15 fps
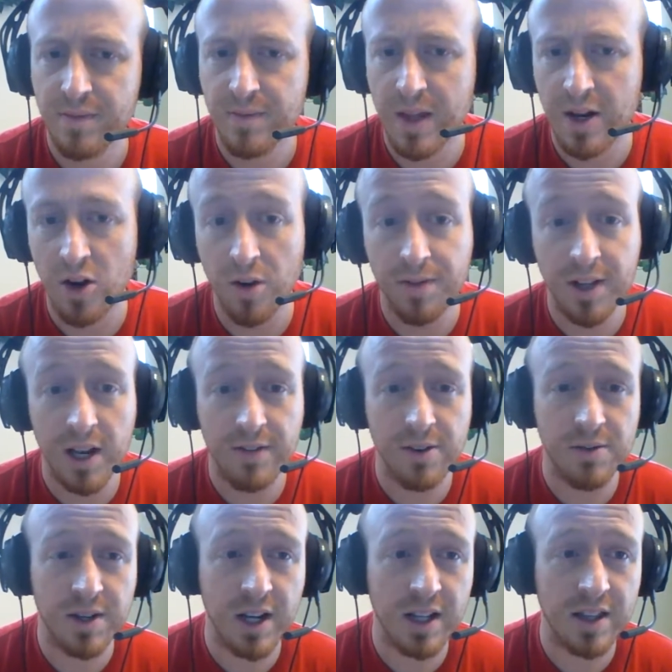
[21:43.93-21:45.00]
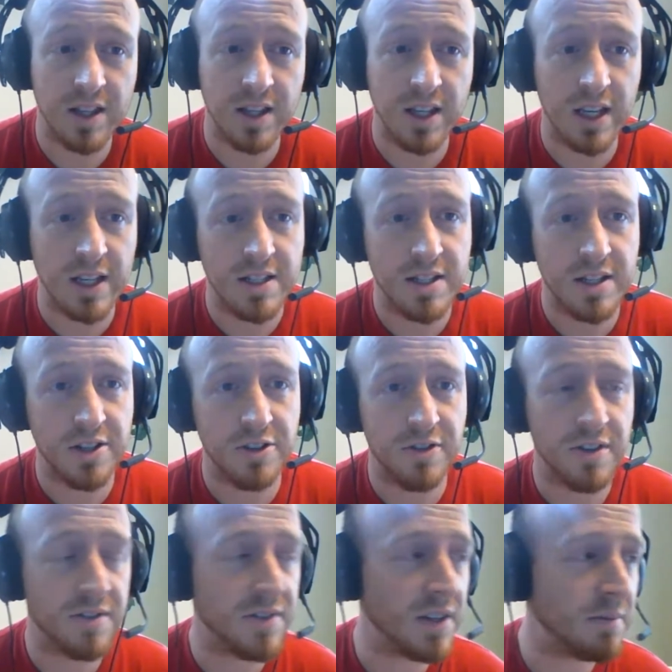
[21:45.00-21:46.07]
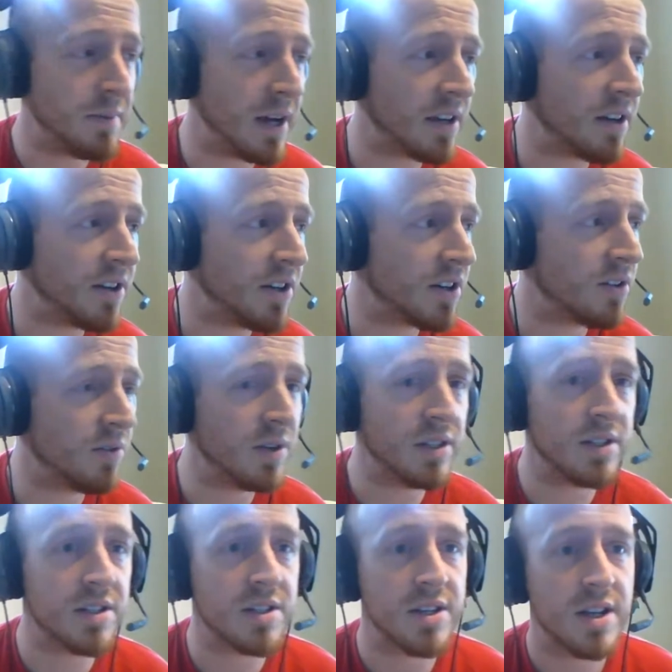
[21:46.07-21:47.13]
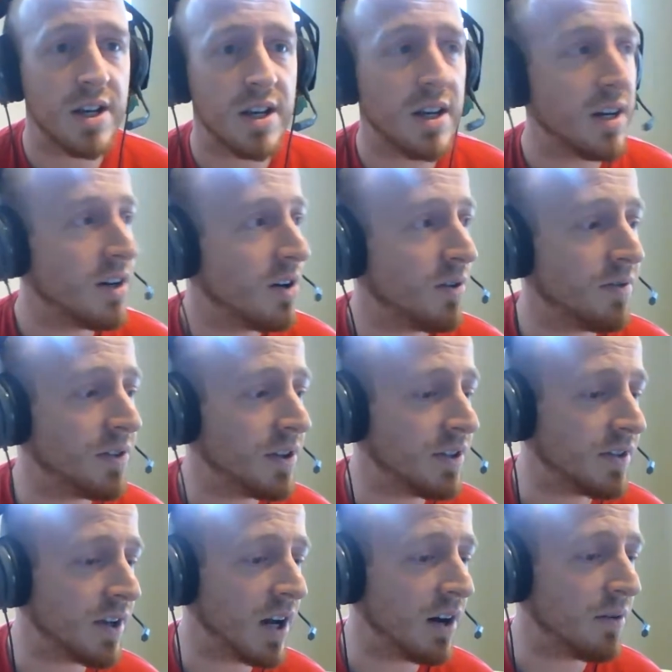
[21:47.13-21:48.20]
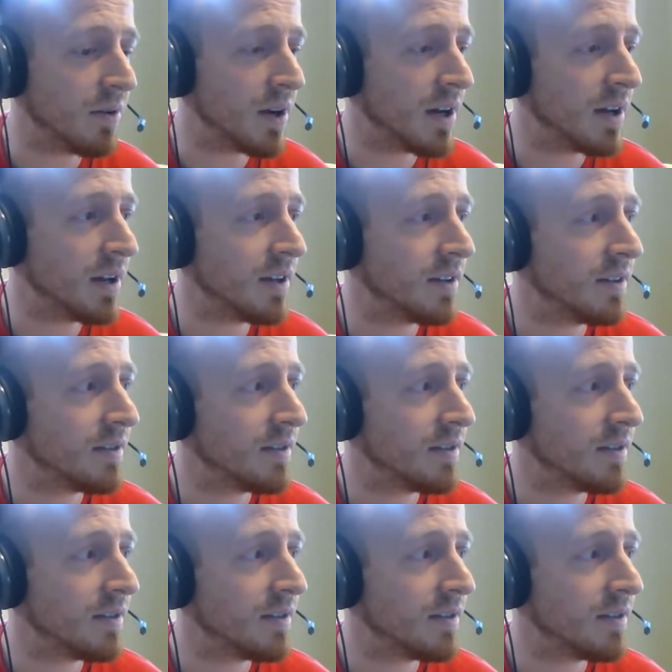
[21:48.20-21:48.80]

And hopefully everyone got I sent you the feedback on your quiz. Hopefully you got what I